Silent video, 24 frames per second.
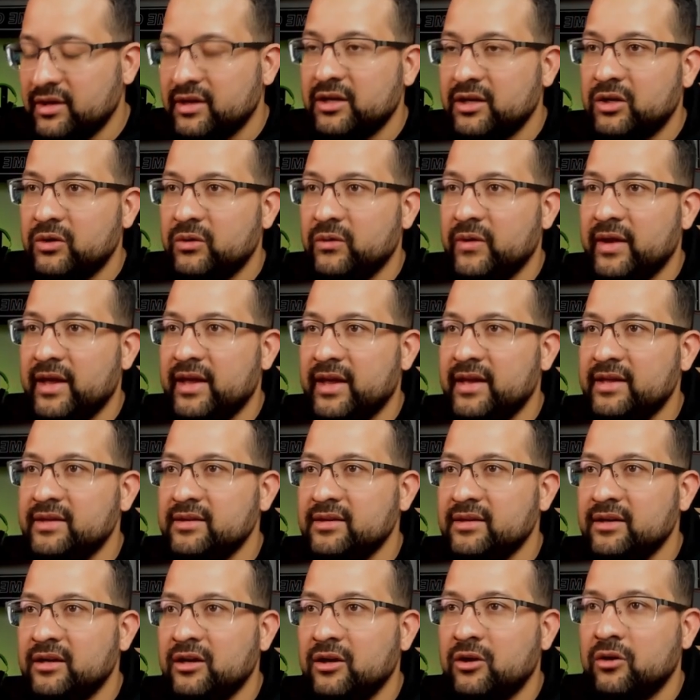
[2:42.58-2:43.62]
create
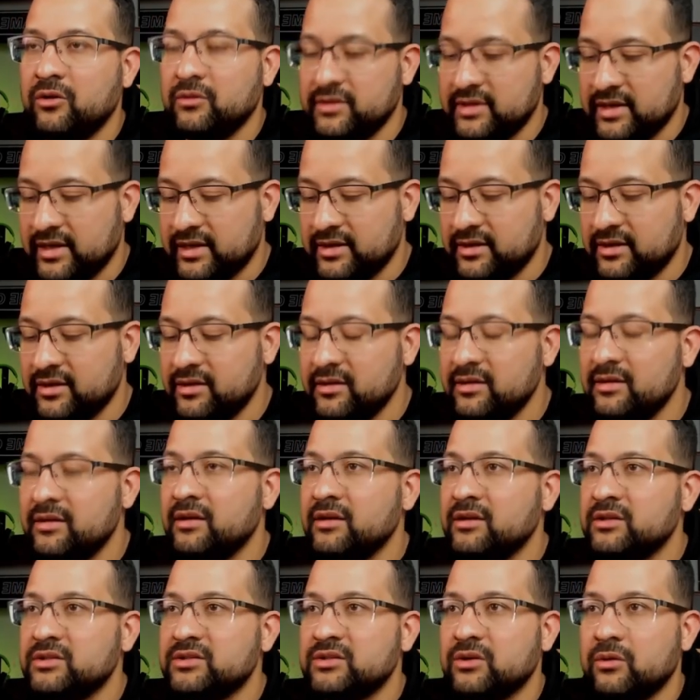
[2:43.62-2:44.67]
container.
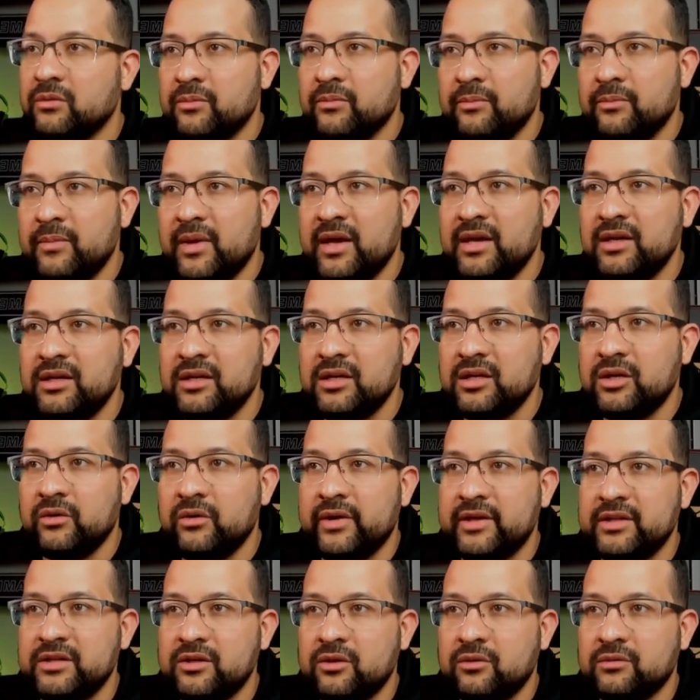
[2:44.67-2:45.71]
So make
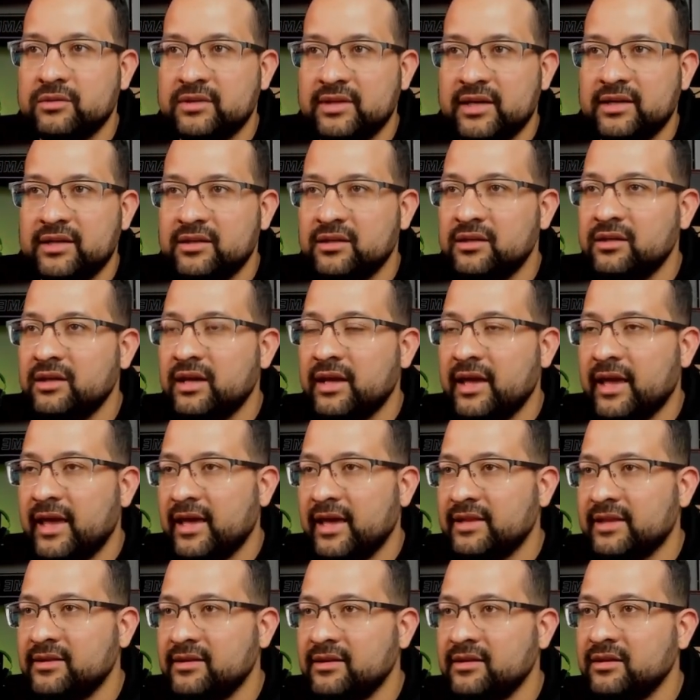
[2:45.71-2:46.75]
create container,
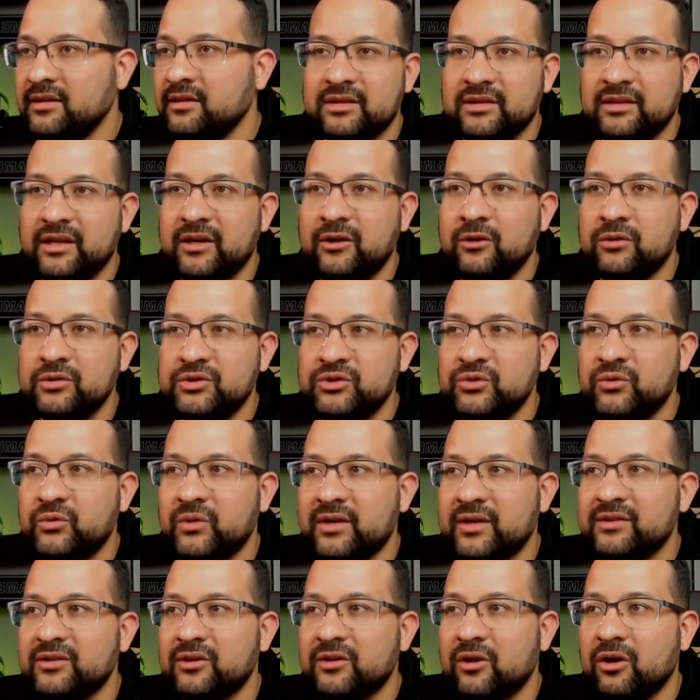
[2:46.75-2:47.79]
enter. They go to
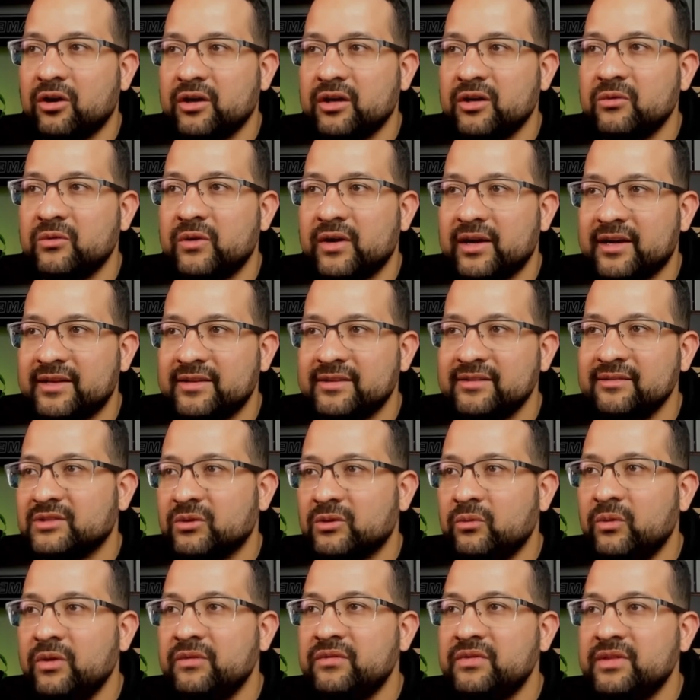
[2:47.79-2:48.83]
run Docker run
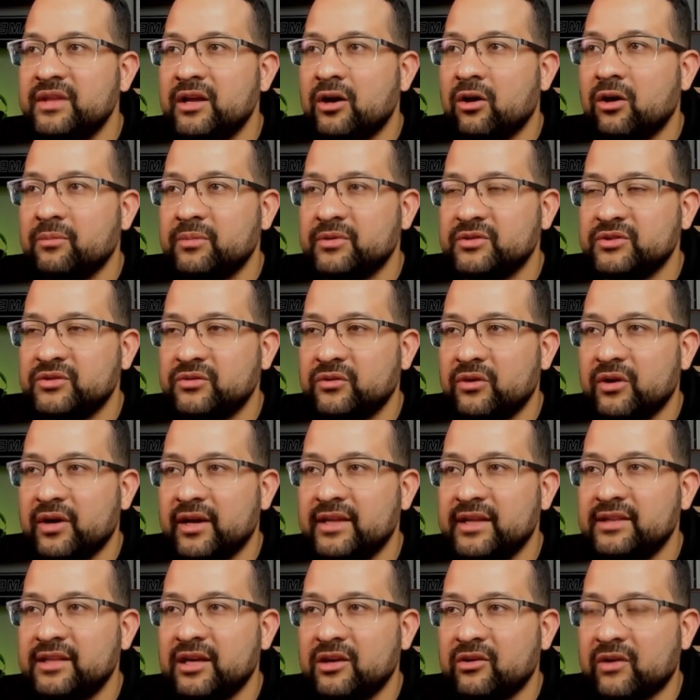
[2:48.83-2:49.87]
with the options for
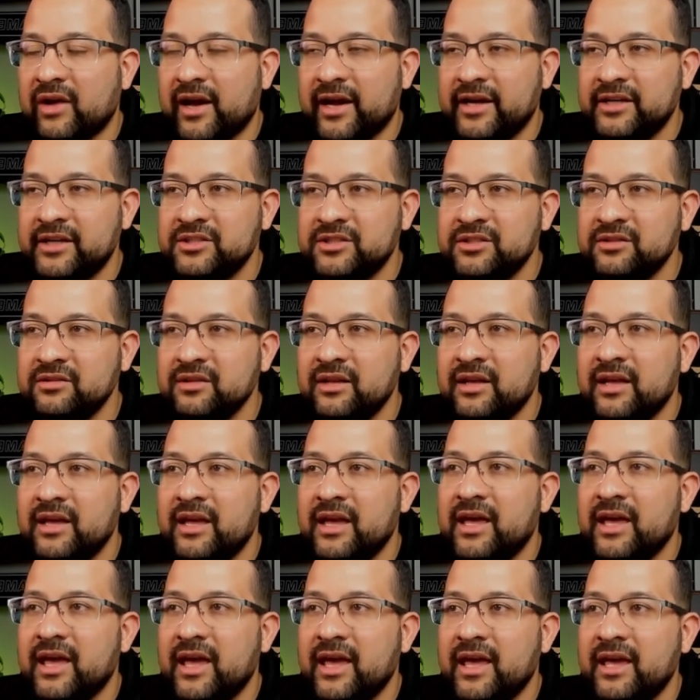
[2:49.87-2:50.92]
interaction
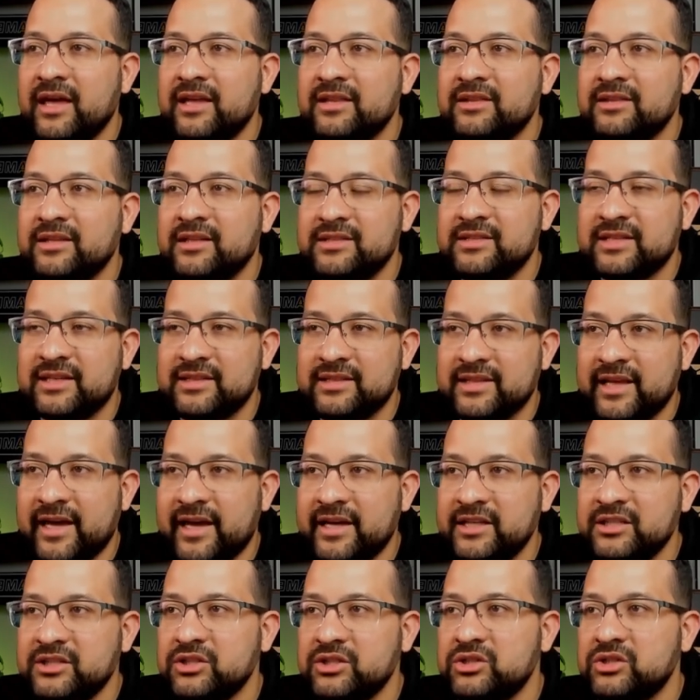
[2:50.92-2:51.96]
and
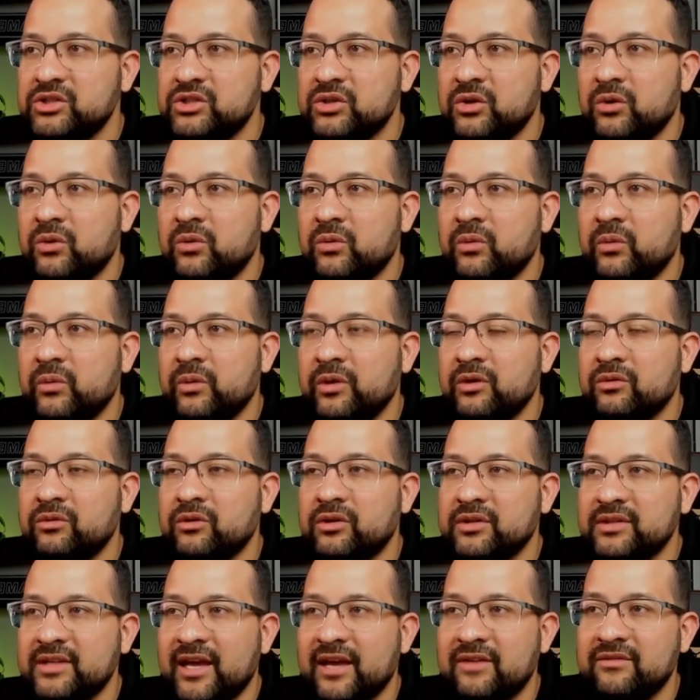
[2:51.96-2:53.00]
disattach. So you don't
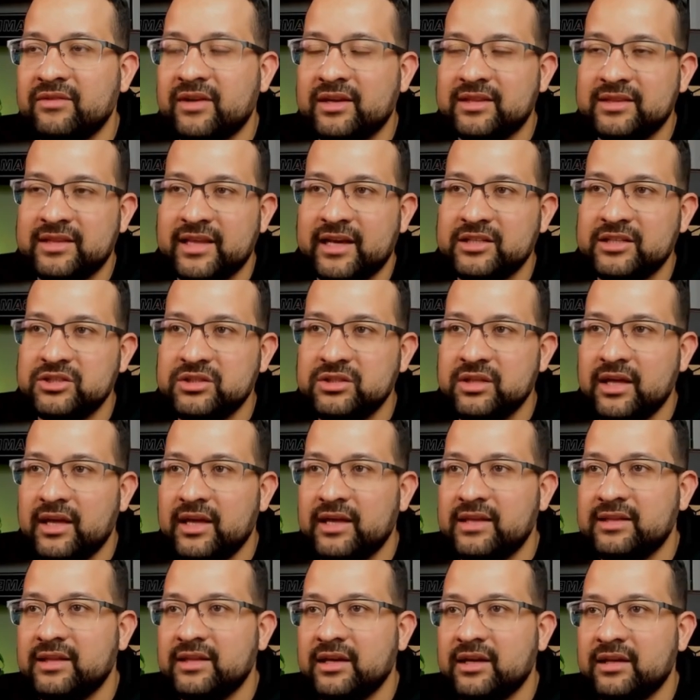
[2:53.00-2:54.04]
have attached
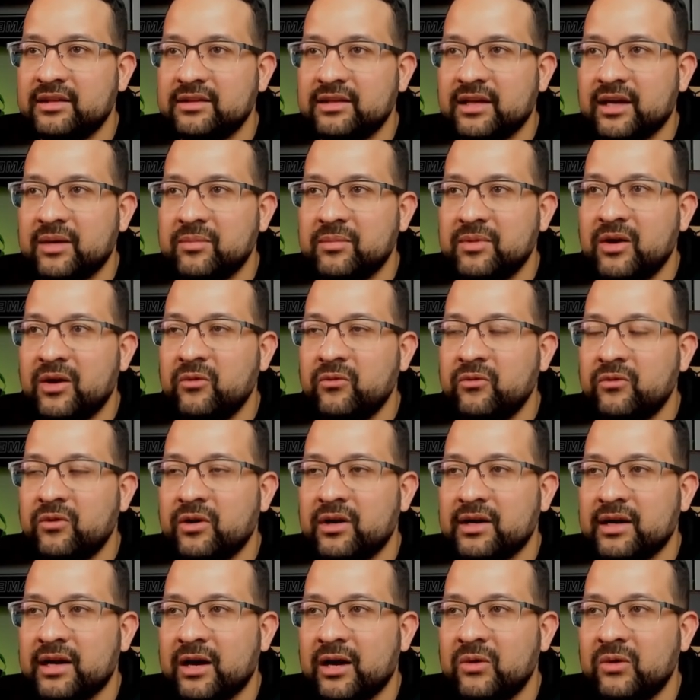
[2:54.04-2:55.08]
in the terminal for
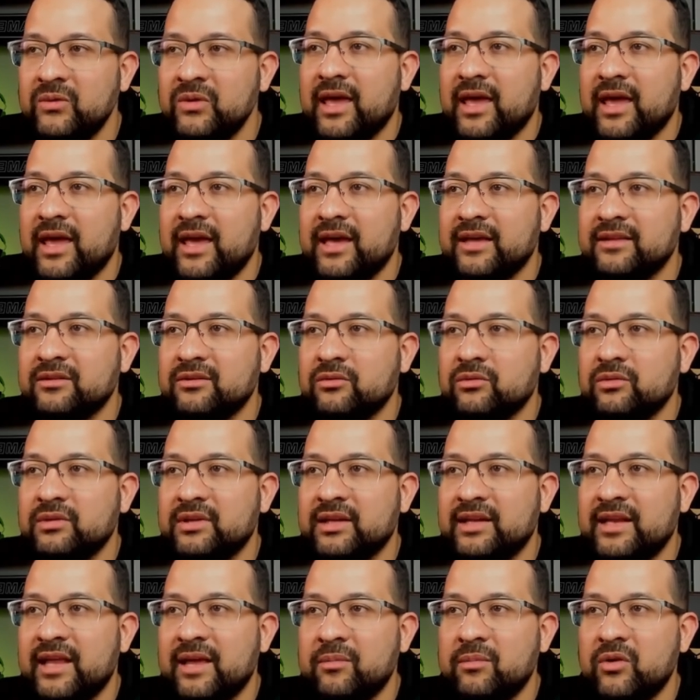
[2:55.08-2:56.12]
now. And the
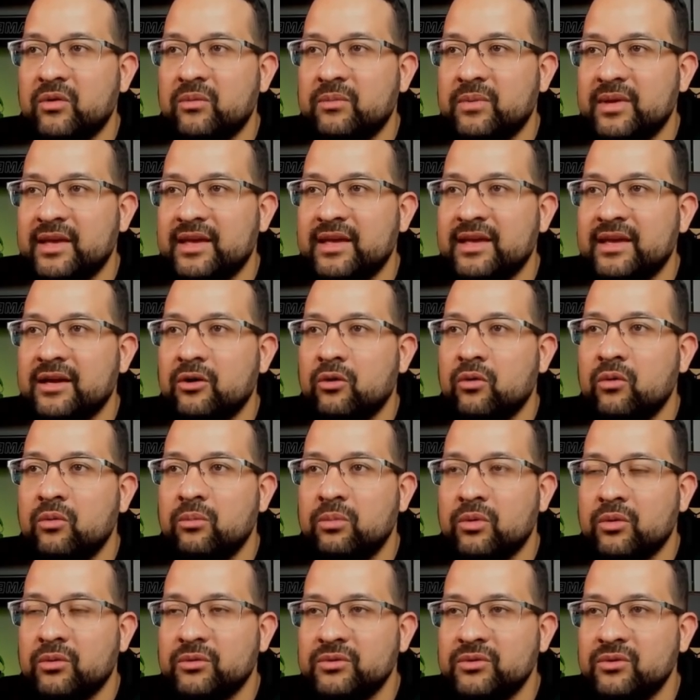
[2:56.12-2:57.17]
name will be
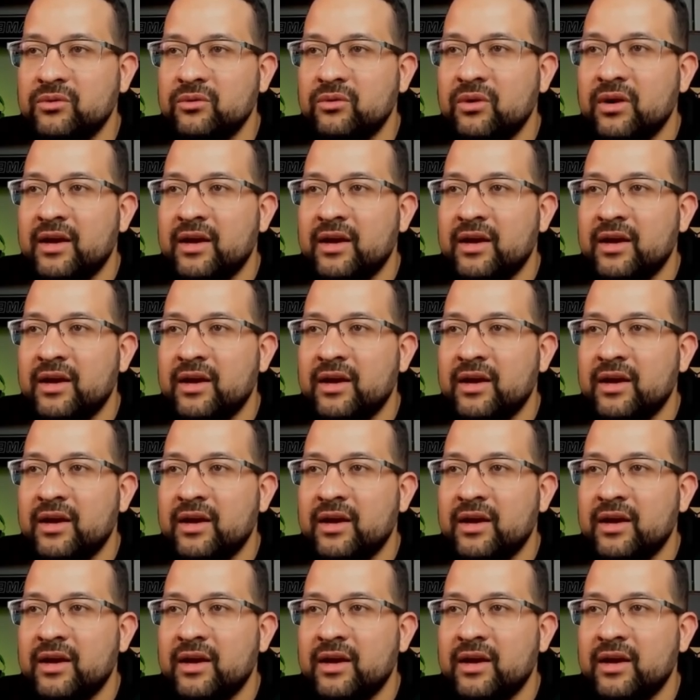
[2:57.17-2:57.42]
Ubuntu.